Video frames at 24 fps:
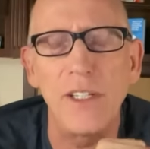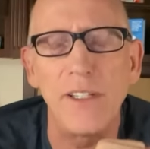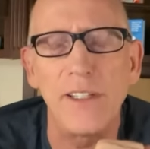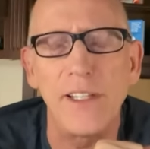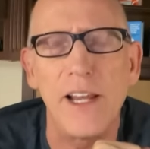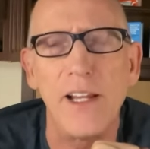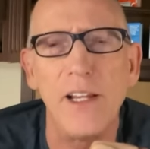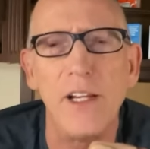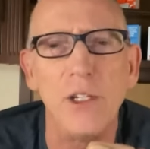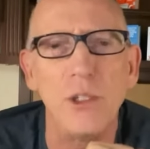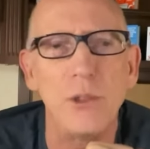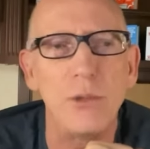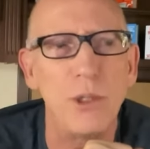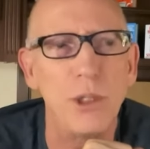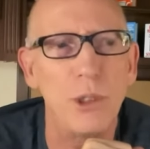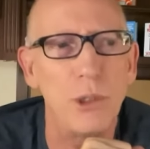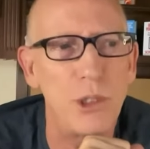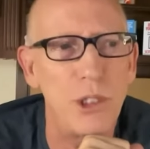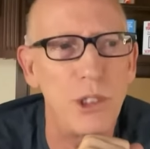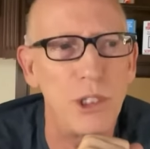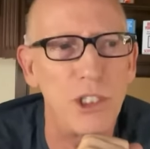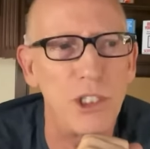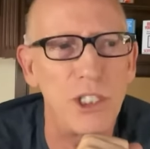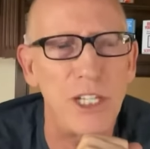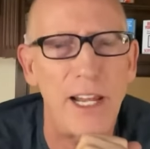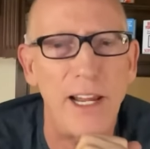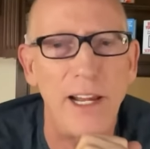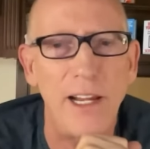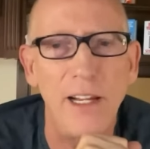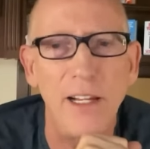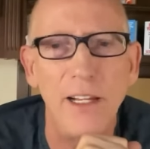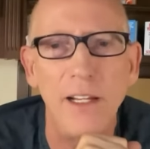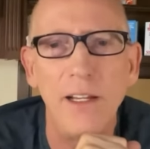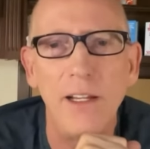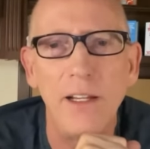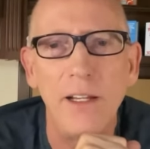And then Israel should
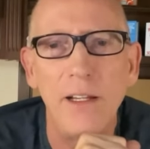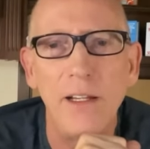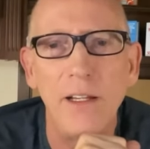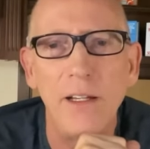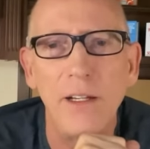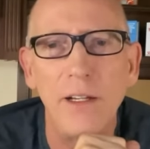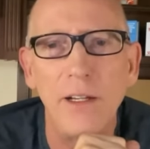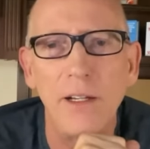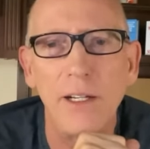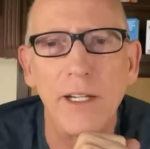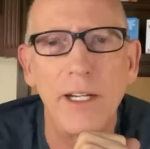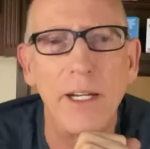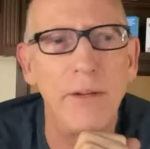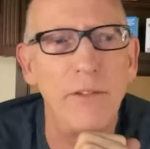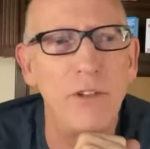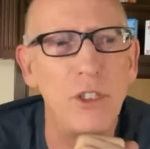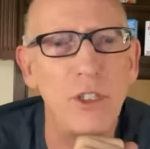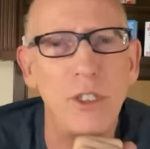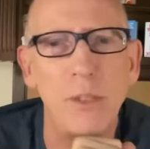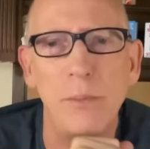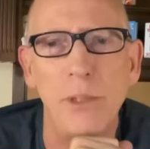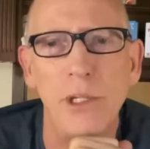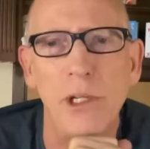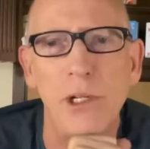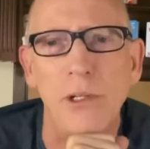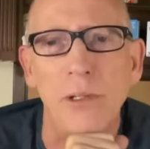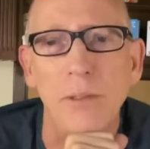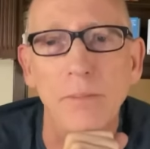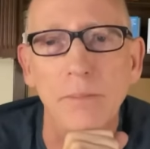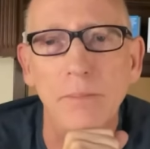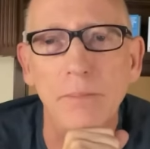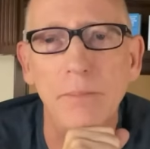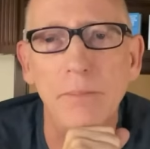say, give us the bill.